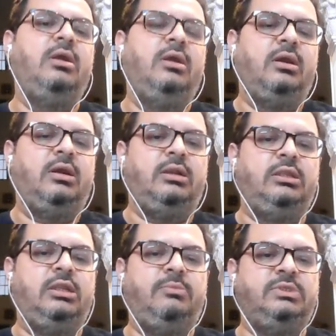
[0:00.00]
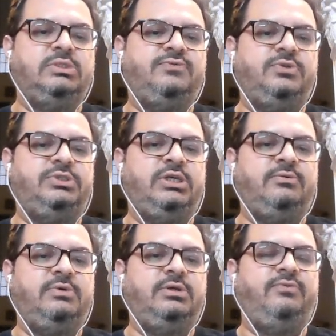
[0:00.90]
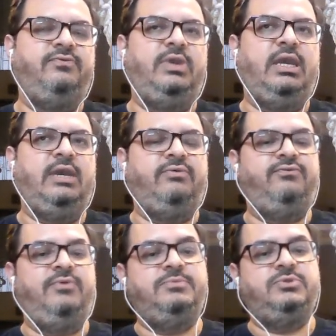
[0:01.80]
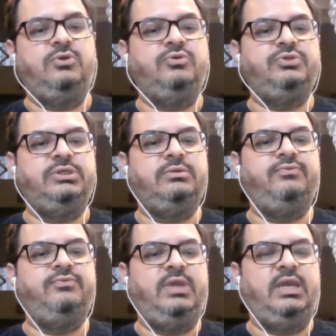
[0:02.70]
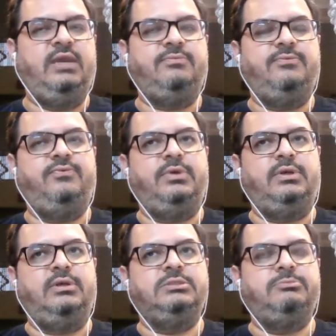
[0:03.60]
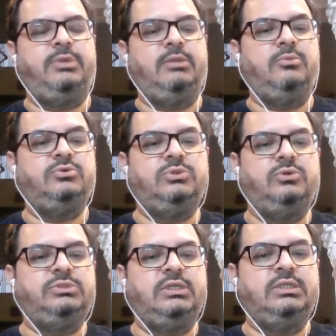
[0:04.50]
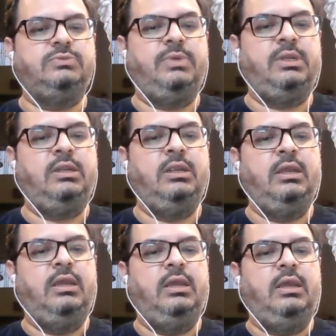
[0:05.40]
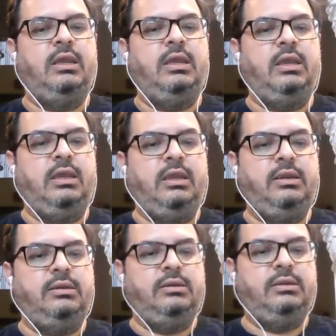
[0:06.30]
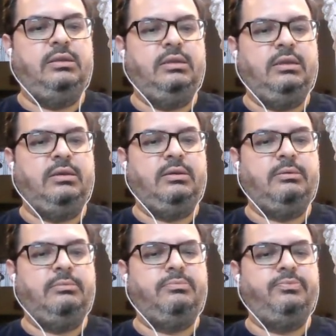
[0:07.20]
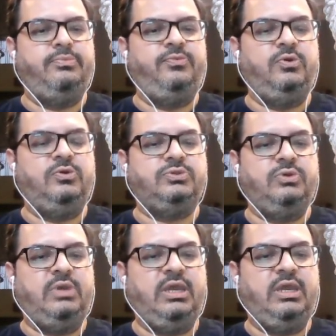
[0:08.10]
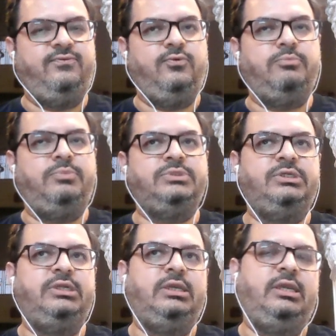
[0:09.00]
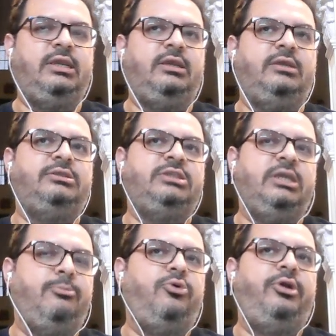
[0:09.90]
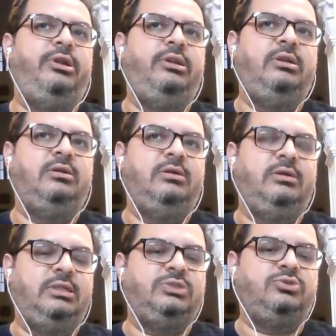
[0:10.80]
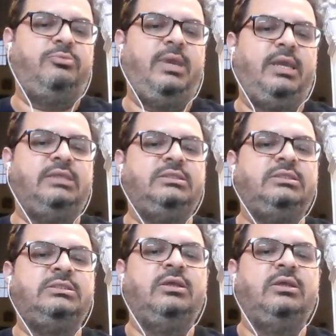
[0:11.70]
container images for Java. We have a FIP solution. We have a Spring Boot solution as well. And we also have OpenJDK checkpoint restore packages